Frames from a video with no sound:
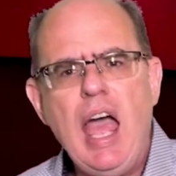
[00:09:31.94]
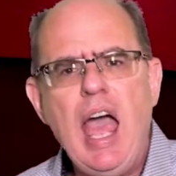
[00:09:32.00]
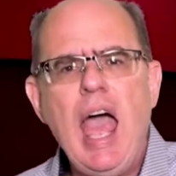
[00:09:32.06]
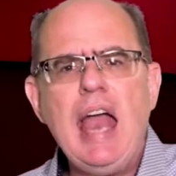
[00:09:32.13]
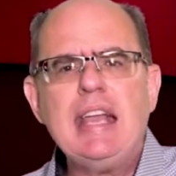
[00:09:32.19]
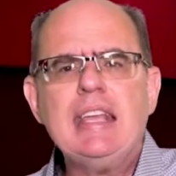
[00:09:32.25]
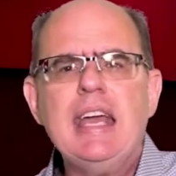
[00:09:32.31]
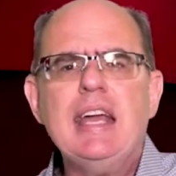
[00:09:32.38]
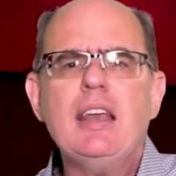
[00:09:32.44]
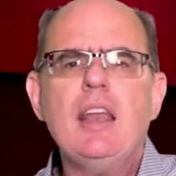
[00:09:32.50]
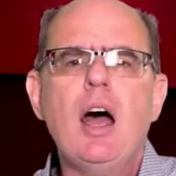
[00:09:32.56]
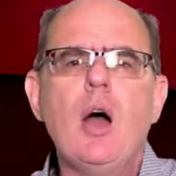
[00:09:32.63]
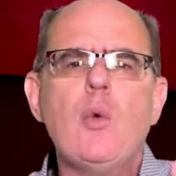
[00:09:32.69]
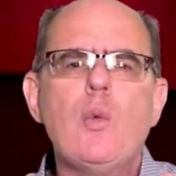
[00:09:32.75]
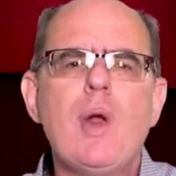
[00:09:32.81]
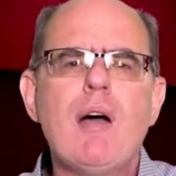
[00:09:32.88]
and get
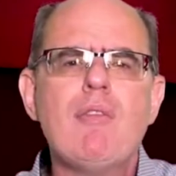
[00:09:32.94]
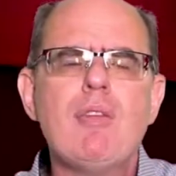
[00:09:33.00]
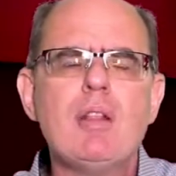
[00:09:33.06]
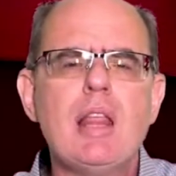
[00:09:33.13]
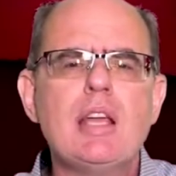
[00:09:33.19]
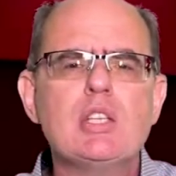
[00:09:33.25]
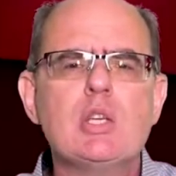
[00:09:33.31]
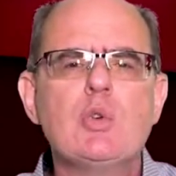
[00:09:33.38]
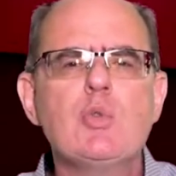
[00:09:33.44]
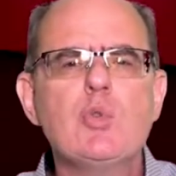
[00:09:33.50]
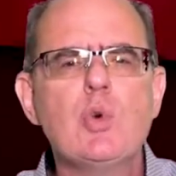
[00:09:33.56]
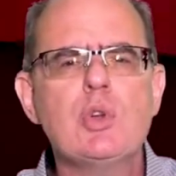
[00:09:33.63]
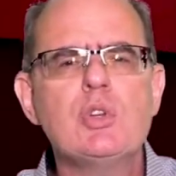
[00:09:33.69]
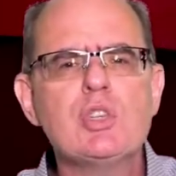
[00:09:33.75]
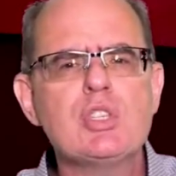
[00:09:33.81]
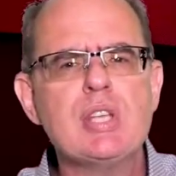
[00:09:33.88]
a revelation
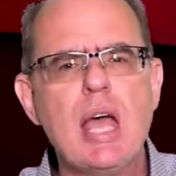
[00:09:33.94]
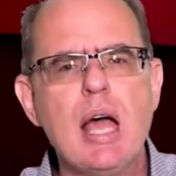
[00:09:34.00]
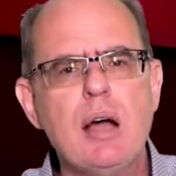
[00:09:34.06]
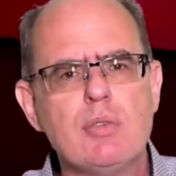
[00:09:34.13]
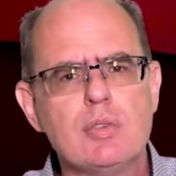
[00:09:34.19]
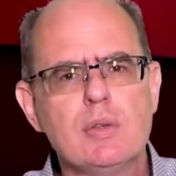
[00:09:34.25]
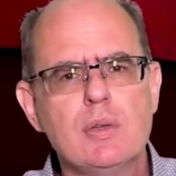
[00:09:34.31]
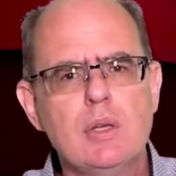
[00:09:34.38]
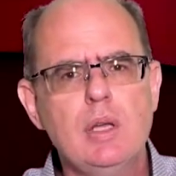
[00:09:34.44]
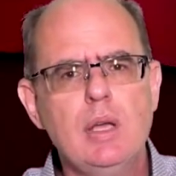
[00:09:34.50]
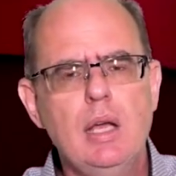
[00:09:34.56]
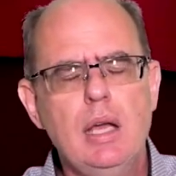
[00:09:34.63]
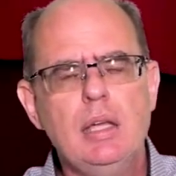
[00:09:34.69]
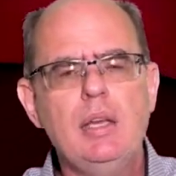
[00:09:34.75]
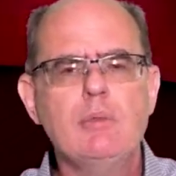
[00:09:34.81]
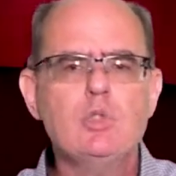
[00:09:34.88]
for yourself.
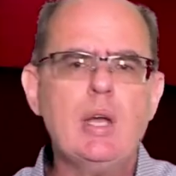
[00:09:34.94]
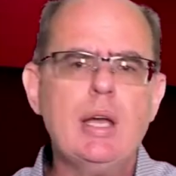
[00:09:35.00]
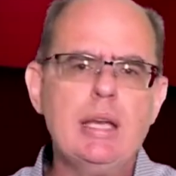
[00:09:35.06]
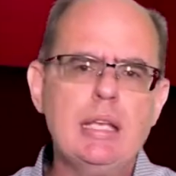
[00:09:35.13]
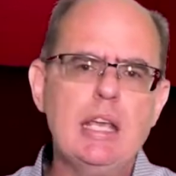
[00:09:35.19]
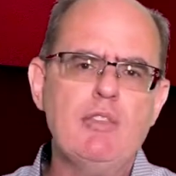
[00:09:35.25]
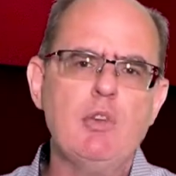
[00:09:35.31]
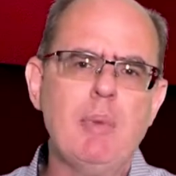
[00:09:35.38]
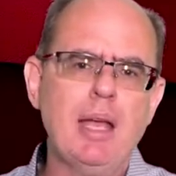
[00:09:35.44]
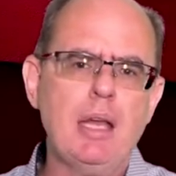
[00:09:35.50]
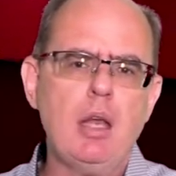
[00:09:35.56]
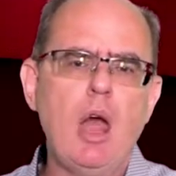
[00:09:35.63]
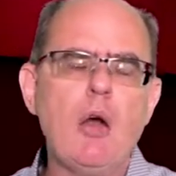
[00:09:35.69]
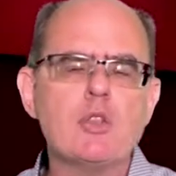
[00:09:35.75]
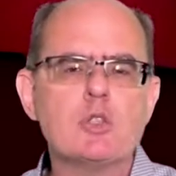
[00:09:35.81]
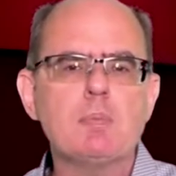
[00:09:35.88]
And I'm trying to give you my
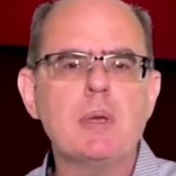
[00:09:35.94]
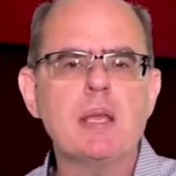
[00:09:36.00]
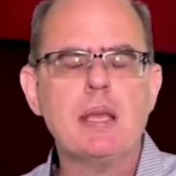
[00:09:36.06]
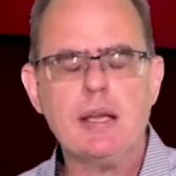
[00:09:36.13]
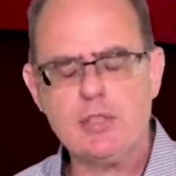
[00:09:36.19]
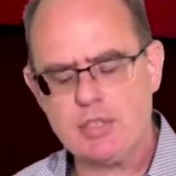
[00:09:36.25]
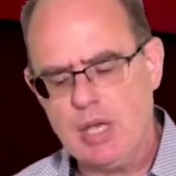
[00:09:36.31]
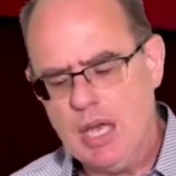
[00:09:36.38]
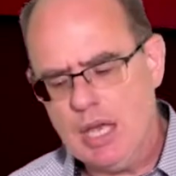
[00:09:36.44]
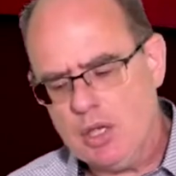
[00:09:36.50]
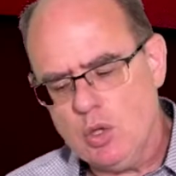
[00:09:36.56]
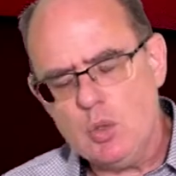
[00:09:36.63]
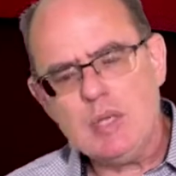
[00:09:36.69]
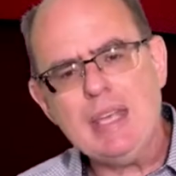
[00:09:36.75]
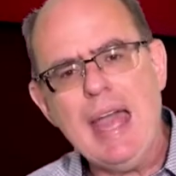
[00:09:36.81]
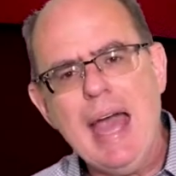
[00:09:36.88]
notes because
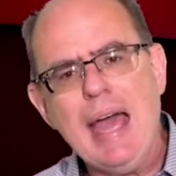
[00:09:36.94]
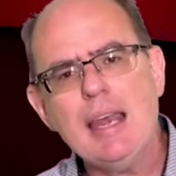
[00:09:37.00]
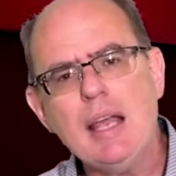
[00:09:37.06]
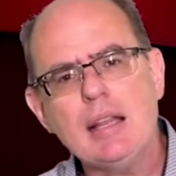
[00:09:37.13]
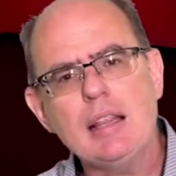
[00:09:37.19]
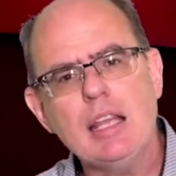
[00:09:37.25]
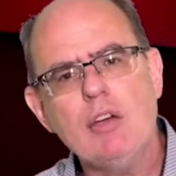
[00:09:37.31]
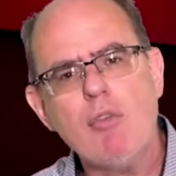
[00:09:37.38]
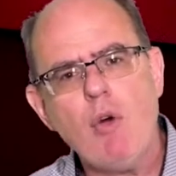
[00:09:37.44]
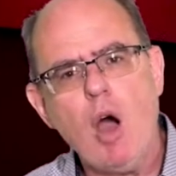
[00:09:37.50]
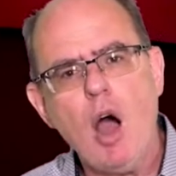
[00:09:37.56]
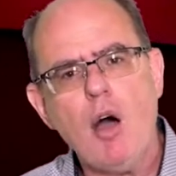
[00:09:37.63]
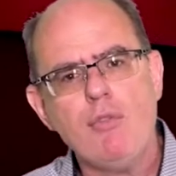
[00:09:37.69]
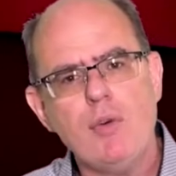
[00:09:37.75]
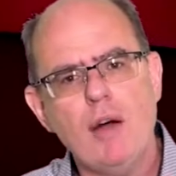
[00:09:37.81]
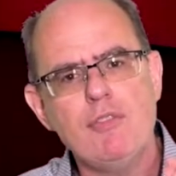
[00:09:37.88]
you cannot live
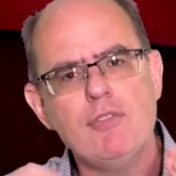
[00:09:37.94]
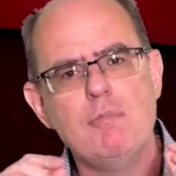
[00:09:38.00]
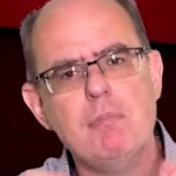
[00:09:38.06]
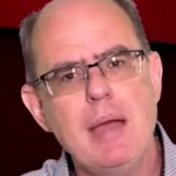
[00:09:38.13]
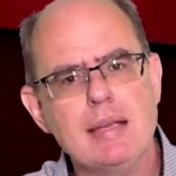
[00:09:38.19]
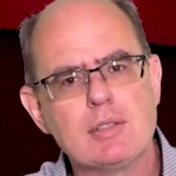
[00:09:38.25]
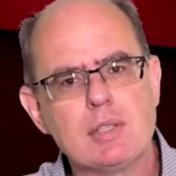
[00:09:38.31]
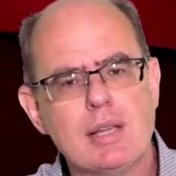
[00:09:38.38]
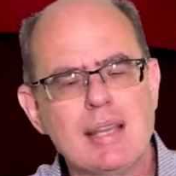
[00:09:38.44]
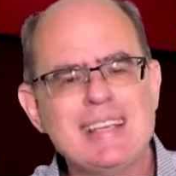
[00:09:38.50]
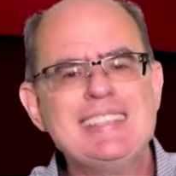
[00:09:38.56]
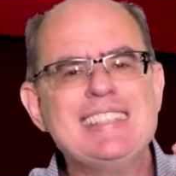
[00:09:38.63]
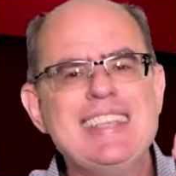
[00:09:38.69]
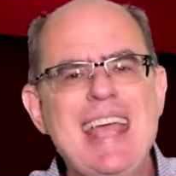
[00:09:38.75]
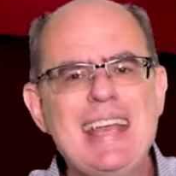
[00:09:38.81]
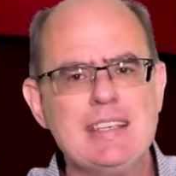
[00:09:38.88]
off of mental
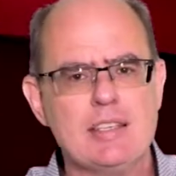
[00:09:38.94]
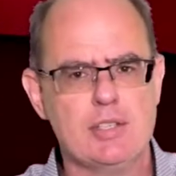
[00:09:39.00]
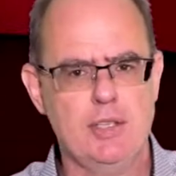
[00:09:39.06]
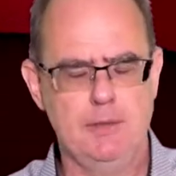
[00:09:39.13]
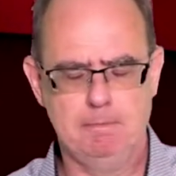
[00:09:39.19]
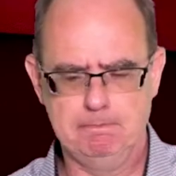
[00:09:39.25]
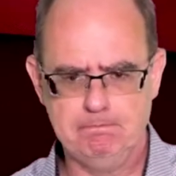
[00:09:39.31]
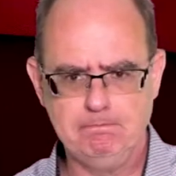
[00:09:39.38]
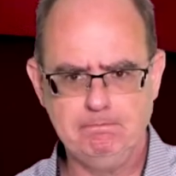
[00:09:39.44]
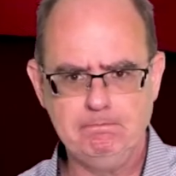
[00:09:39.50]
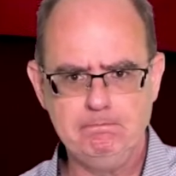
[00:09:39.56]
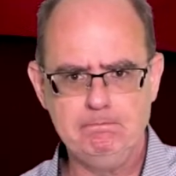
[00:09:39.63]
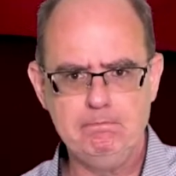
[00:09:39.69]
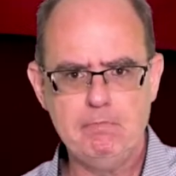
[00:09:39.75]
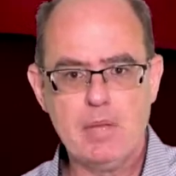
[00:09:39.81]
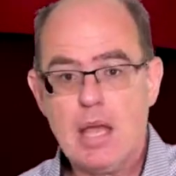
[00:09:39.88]
assent.
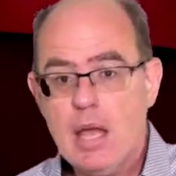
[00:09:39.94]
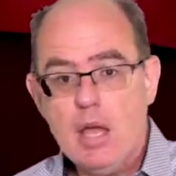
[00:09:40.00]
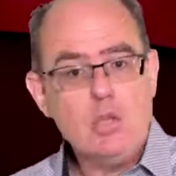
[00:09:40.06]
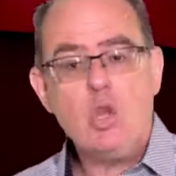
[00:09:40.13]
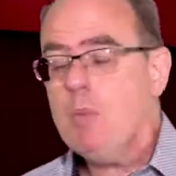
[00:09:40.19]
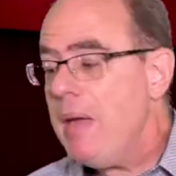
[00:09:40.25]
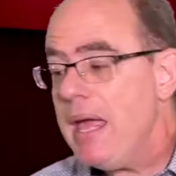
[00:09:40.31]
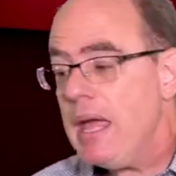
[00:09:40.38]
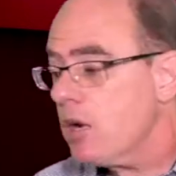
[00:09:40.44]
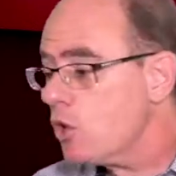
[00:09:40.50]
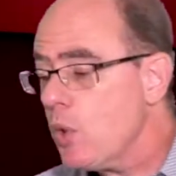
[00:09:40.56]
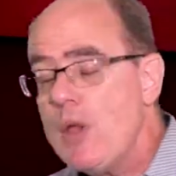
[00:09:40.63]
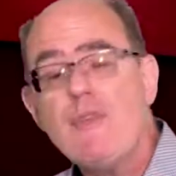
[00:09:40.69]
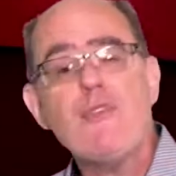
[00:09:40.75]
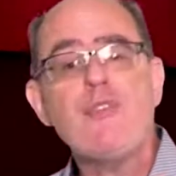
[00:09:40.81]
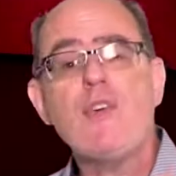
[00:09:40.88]
You may
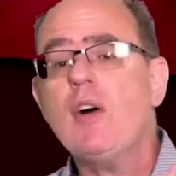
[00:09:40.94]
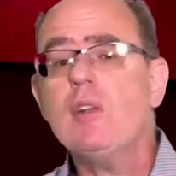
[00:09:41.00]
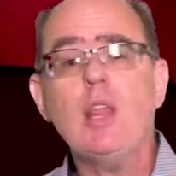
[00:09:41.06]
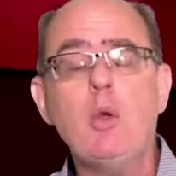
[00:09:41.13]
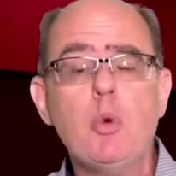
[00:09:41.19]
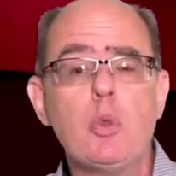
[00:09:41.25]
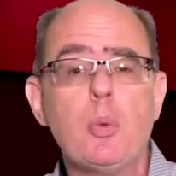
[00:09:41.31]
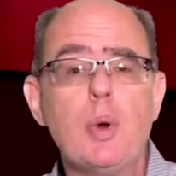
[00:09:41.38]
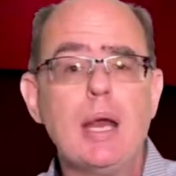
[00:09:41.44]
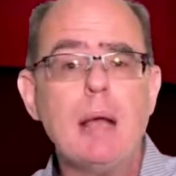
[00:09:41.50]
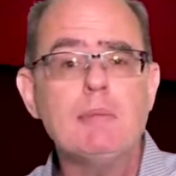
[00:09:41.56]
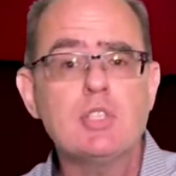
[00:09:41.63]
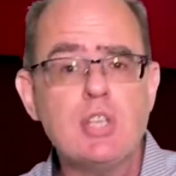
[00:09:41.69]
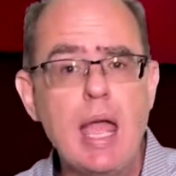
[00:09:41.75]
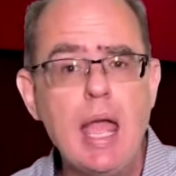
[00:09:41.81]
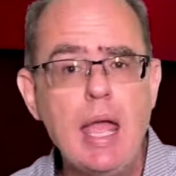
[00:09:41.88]
agree fully with what
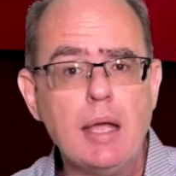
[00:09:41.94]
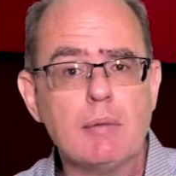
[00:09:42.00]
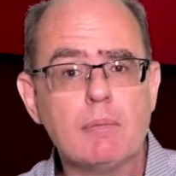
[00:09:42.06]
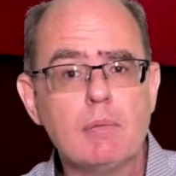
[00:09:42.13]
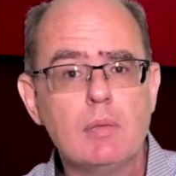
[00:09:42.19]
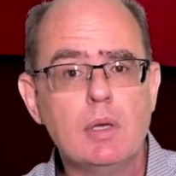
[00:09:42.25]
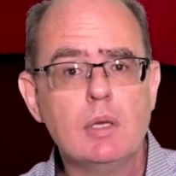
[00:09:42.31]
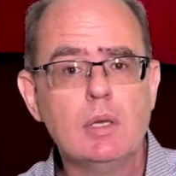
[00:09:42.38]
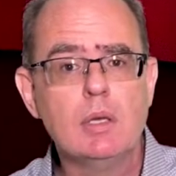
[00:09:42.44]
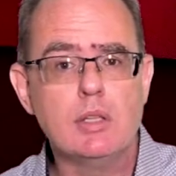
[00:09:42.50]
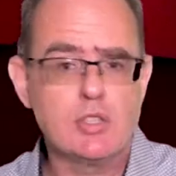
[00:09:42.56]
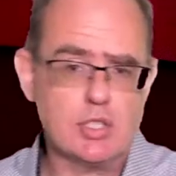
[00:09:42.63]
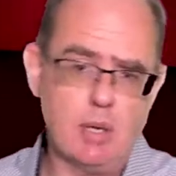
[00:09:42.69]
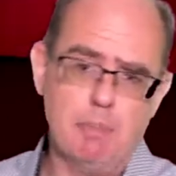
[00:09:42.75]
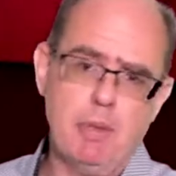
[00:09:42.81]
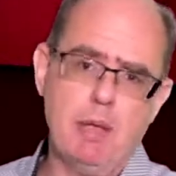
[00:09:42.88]
I'm saying, and
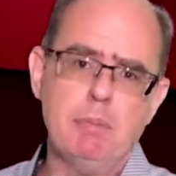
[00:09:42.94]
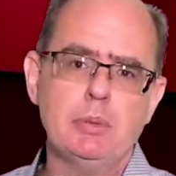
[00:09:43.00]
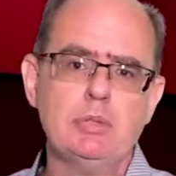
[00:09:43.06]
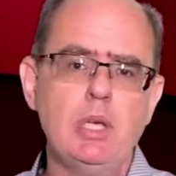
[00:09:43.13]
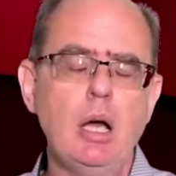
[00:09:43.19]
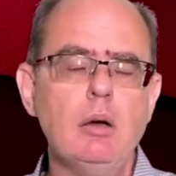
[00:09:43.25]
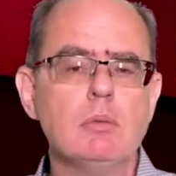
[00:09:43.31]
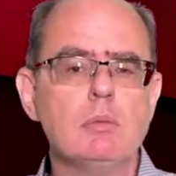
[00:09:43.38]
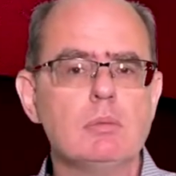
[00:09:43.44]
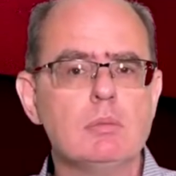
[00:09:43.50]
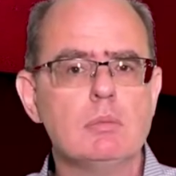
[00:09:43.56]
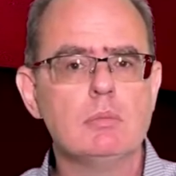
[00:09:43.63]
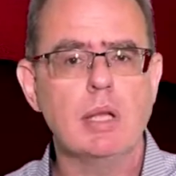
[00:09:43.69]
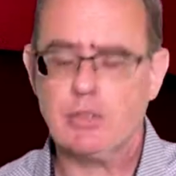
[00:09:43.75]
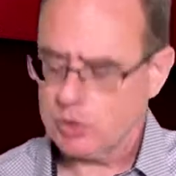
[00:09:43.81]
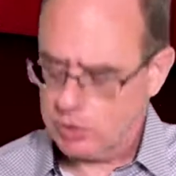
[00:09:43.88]
some people don't.
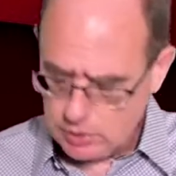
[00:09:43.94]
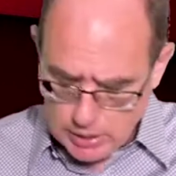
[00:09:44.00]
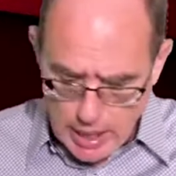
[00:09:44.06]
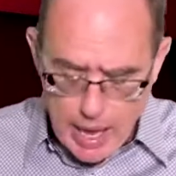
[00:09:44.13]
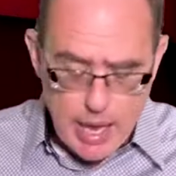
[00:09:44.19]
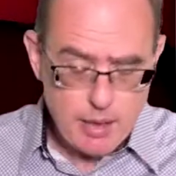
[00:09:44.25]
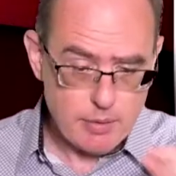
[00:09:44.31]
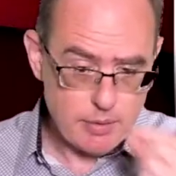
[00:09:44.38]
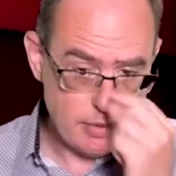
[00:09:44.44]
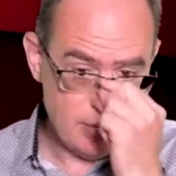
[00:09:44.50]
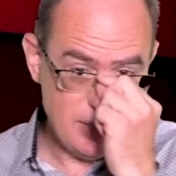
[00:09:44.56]
That's okay.